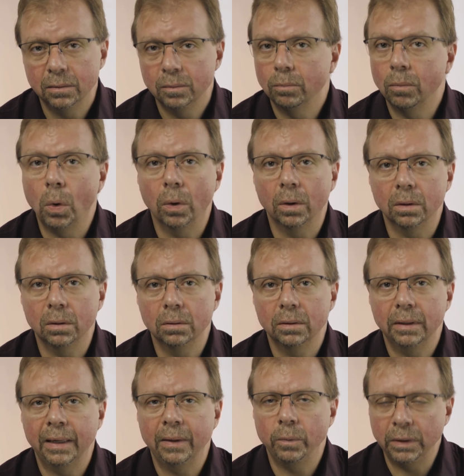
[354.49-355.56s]
moral,
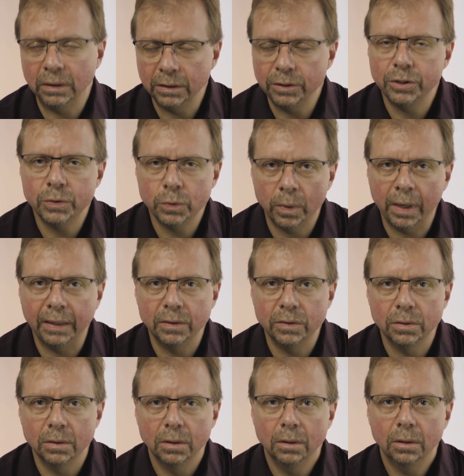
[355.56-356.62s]
and religious rights
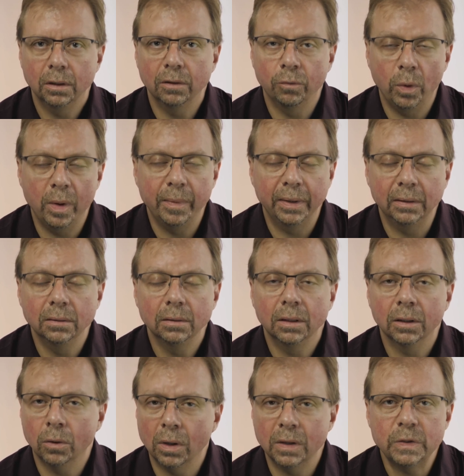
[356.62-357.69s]
of women
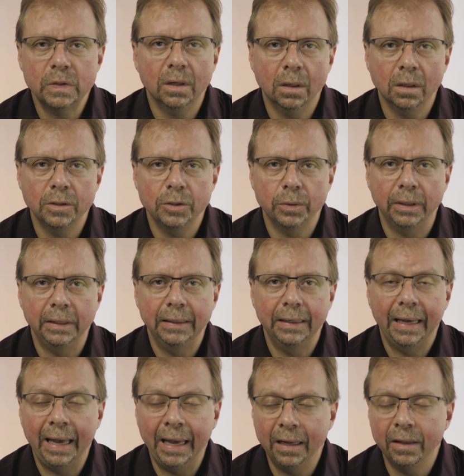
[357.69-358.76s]
across the country
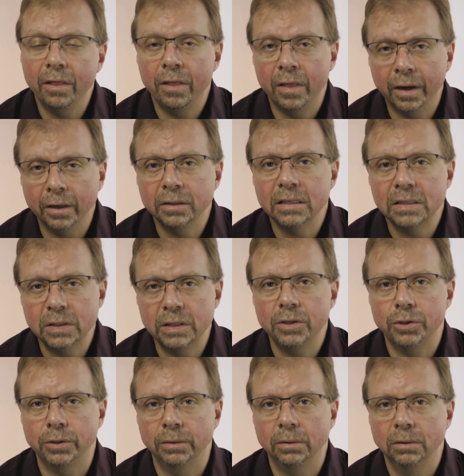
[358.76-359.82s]
and their
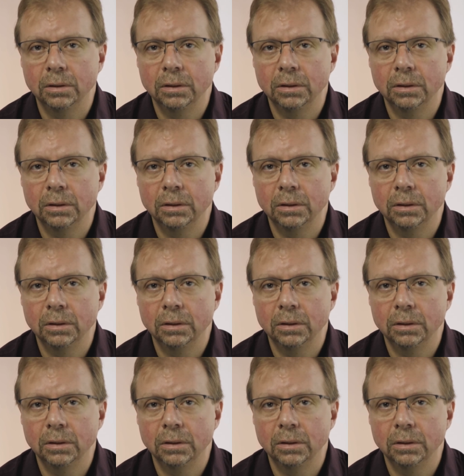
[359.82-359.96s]
decision,